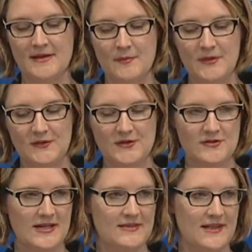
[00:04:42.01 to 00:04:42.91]
Mr.
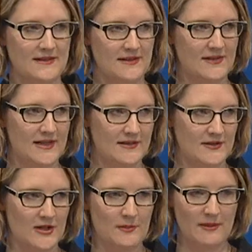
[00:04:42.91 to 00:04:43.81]
Drake then decided
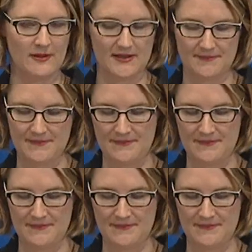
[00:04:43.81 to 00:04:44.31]
to go public.